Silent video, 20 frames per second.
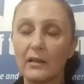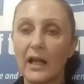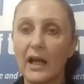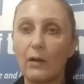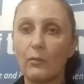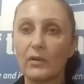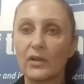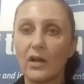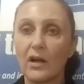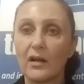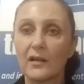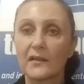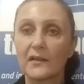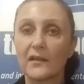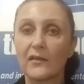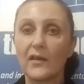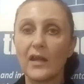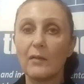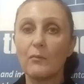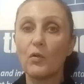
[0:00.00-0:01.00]
I would
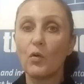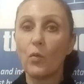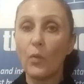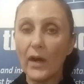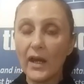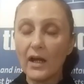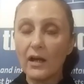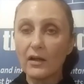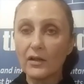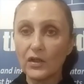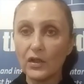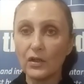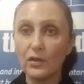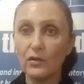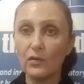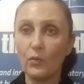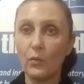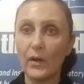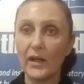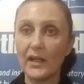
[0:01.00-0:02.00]
ask them, where are
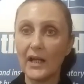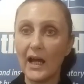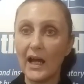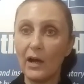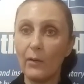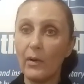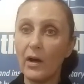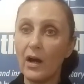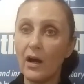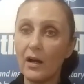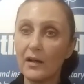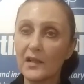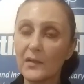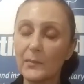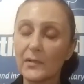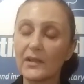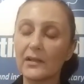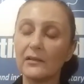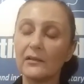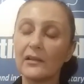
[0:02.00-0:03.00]
you when our
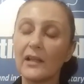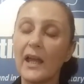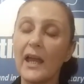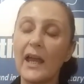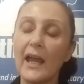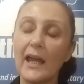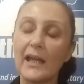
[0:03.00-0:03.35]
hospital